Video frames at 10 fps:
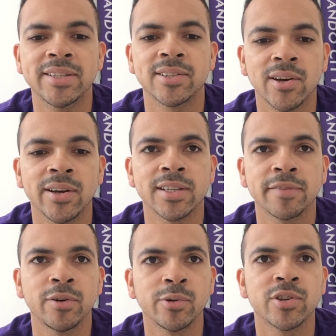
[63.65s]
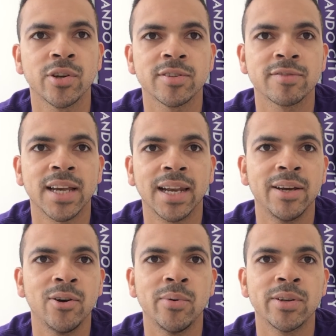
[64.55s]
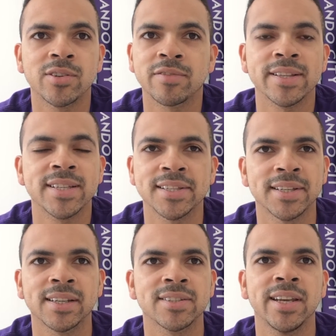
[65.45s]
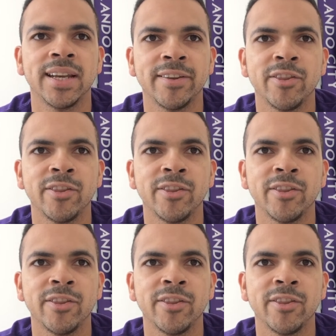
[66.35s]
starting to fill the shoes of Tally Hall, which is fantastic to see.